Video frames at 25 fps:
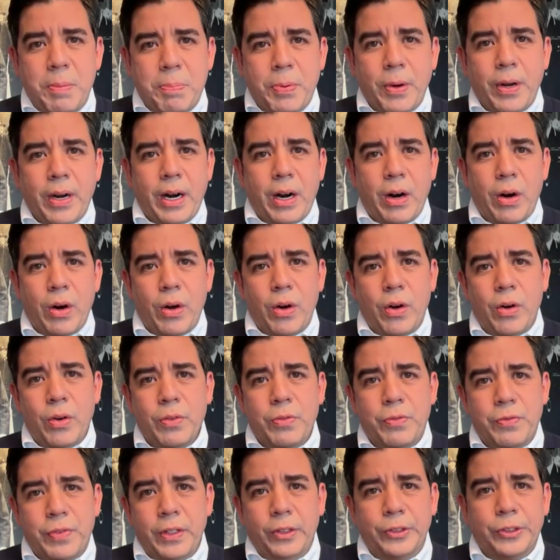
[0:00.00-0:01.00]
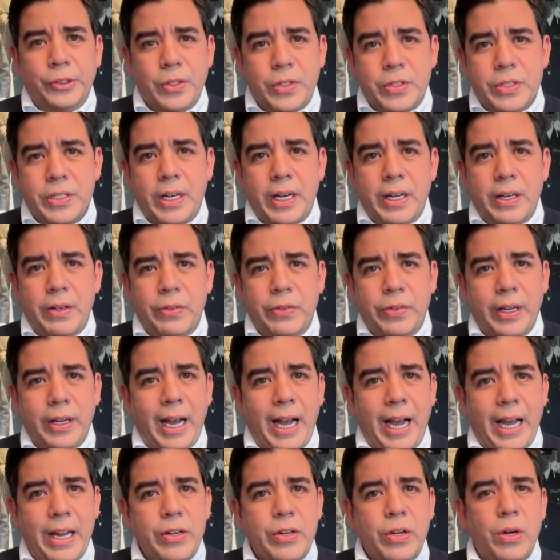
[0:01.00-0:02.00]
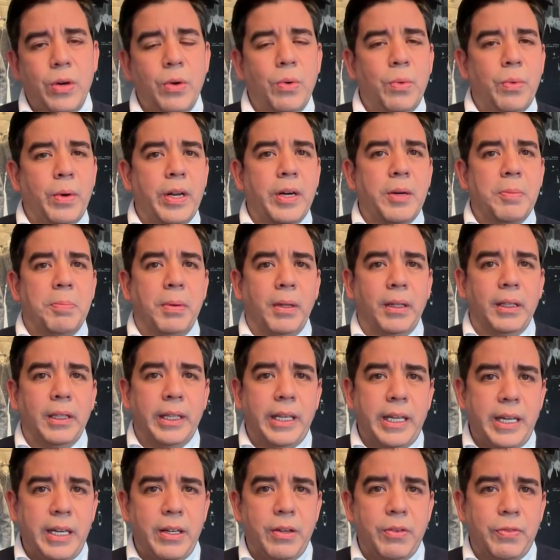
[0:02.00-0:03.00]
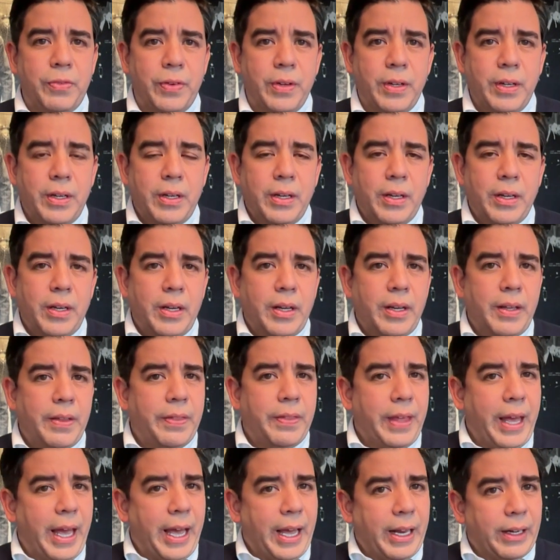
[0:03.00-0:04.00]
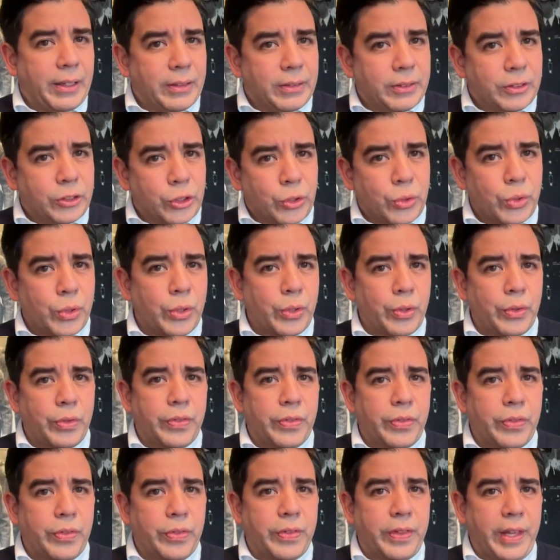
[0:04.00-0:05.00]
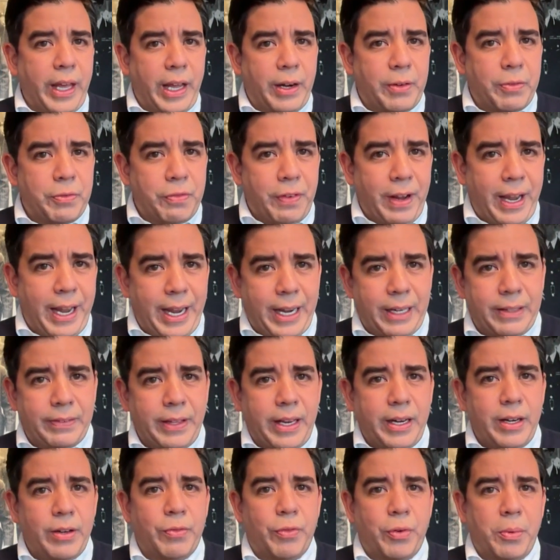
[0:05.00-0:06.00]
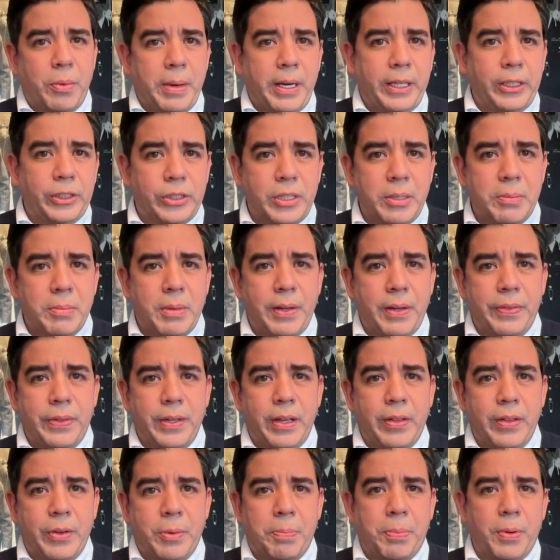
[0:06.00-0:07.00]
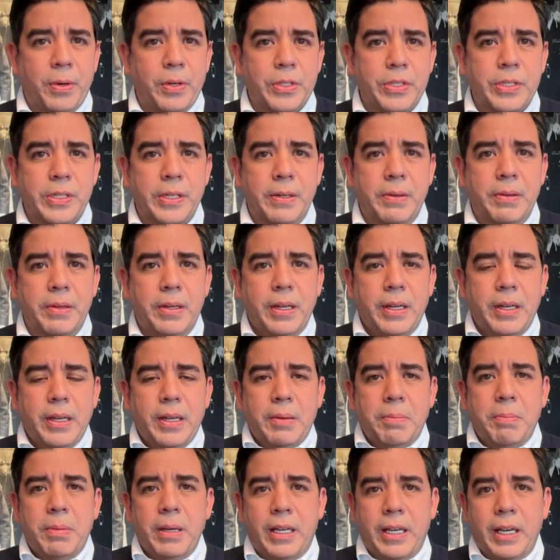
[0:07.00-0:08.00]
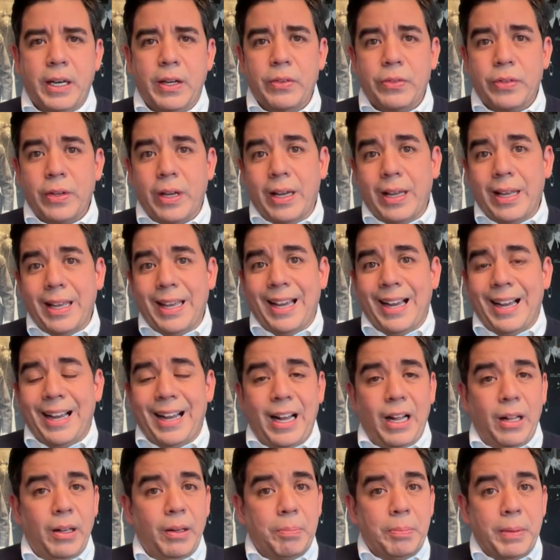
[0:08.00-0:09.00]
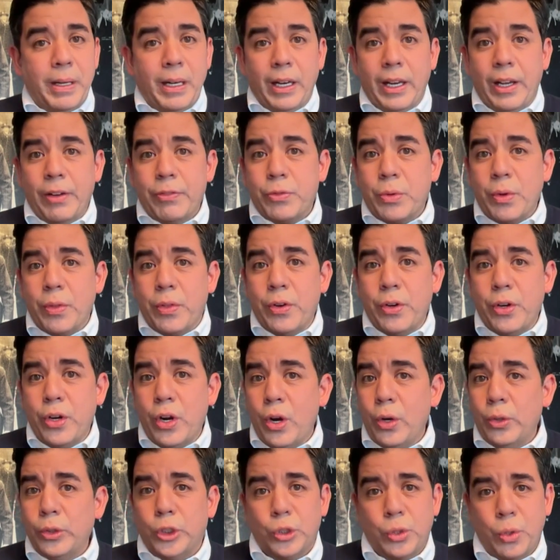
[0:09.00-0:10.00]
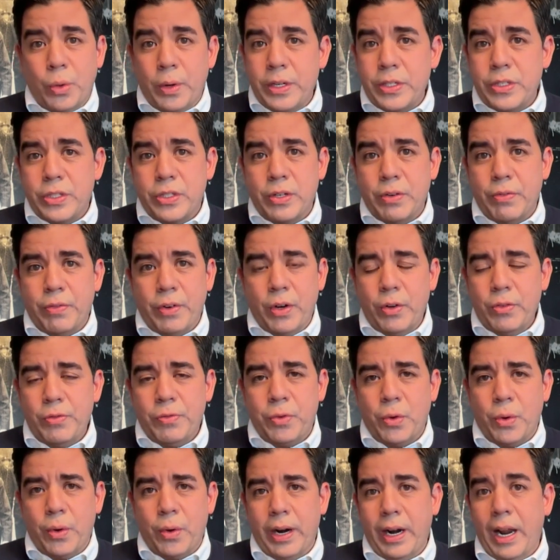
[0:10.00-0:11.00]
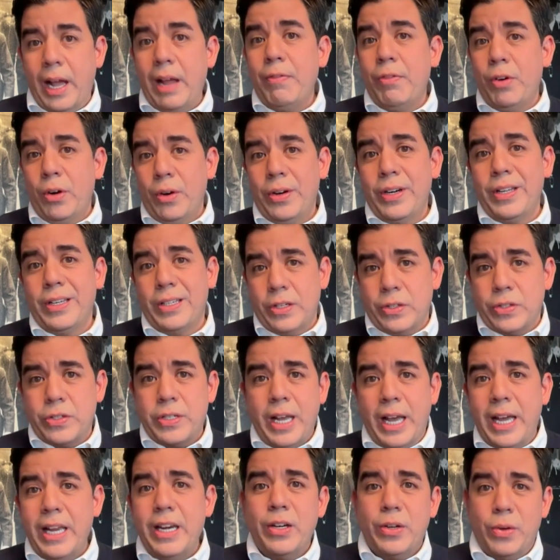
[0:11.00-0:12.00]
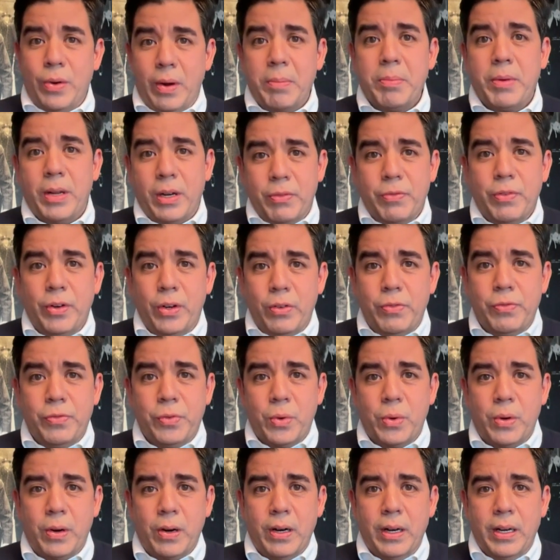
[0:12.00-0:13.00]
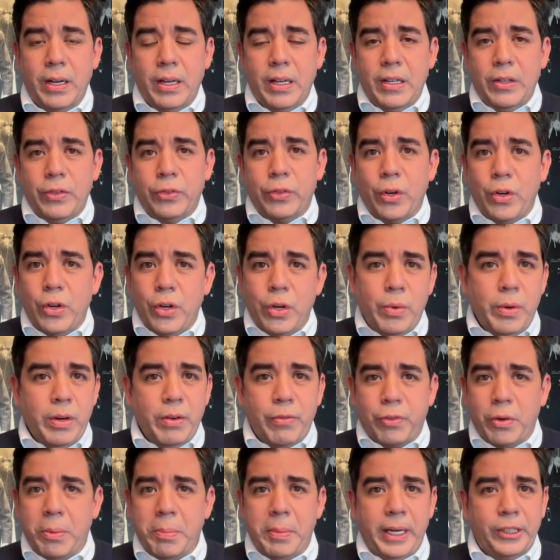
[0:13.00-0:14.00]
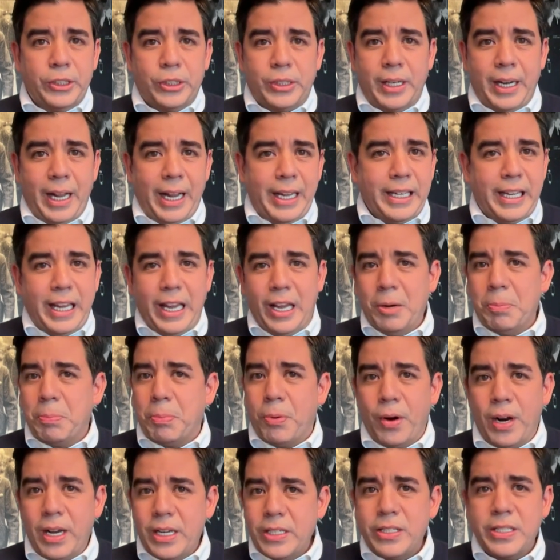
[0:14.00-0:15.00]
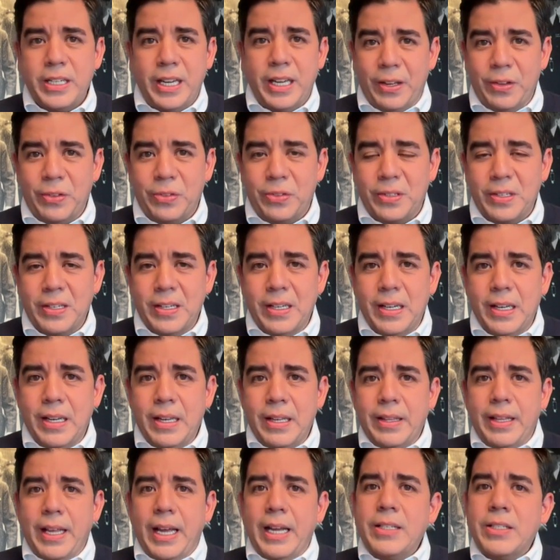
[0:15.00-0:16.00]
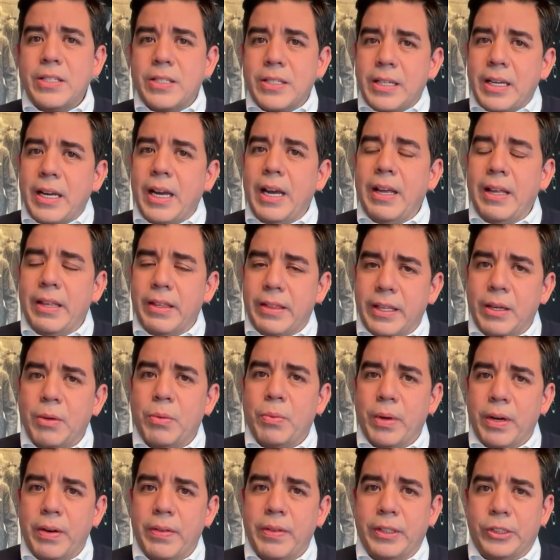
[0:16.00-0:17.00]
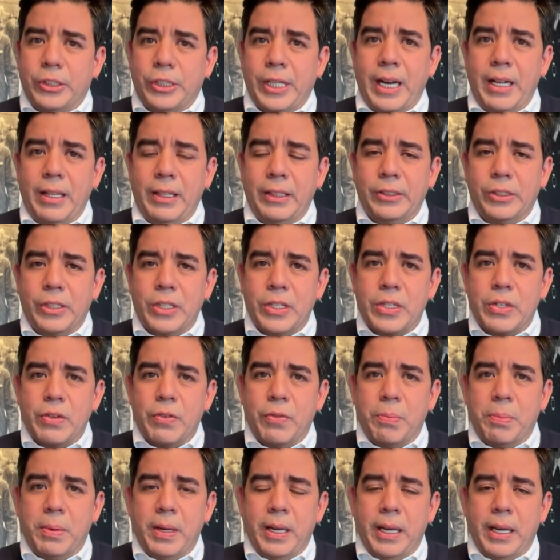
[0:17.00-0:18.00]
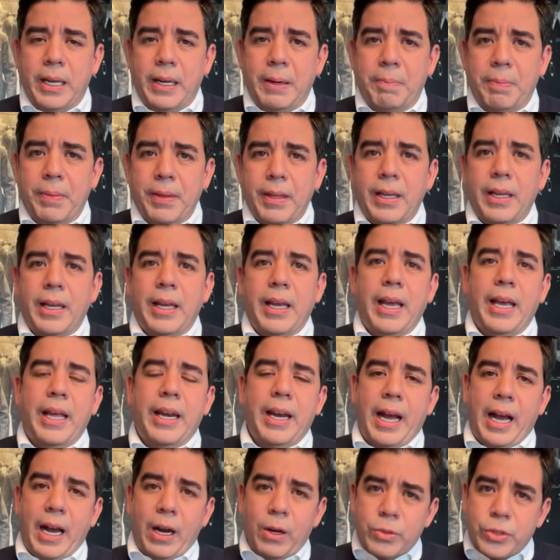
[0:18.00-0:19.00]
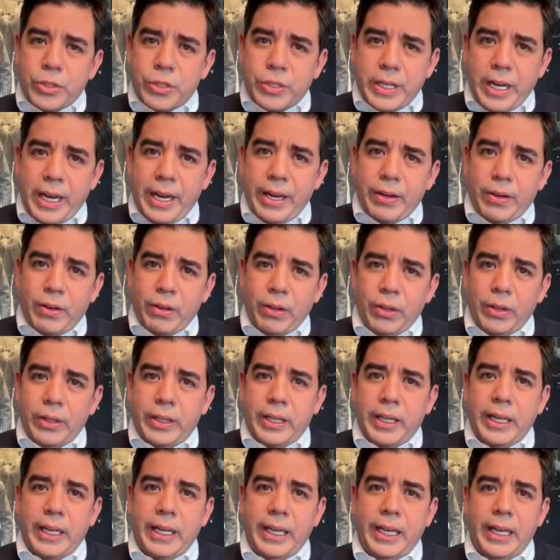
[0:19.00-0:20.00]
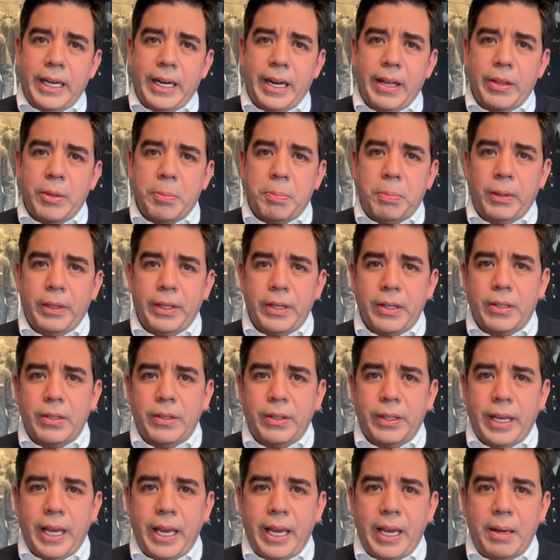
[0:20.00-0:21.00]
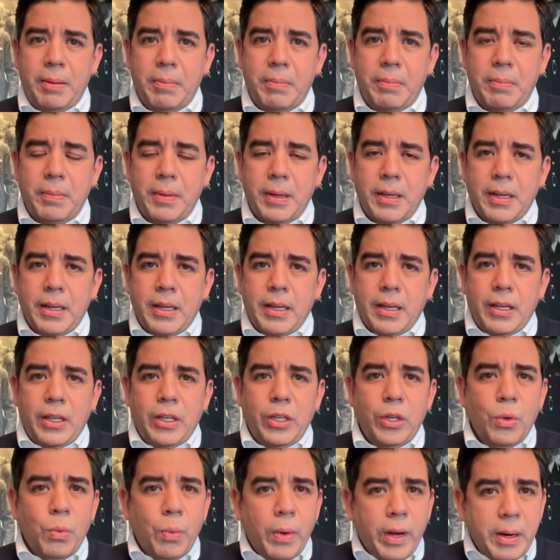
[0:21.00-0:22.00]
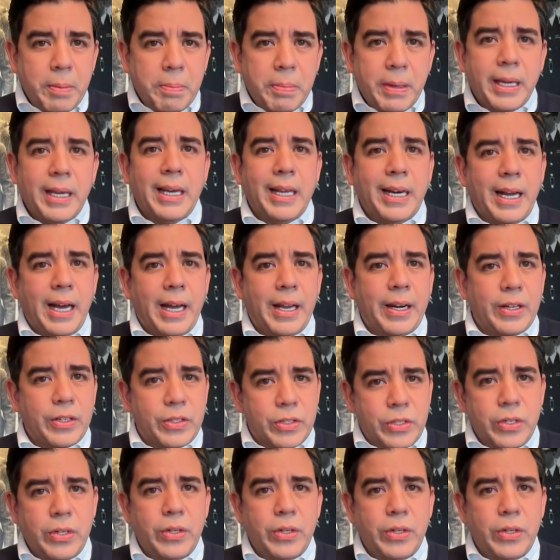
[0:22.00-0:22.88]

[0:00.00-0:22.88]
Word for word: we put our own filters on saying, I don't want to believe that truth, that fact, that information about the other person because I'll be left with no choice to vote for. And I've already decided who I'm going to vote for. So new information I can't process. That's, I think, one of the challenges of being an outsider looking in on the political game. You want to be in on it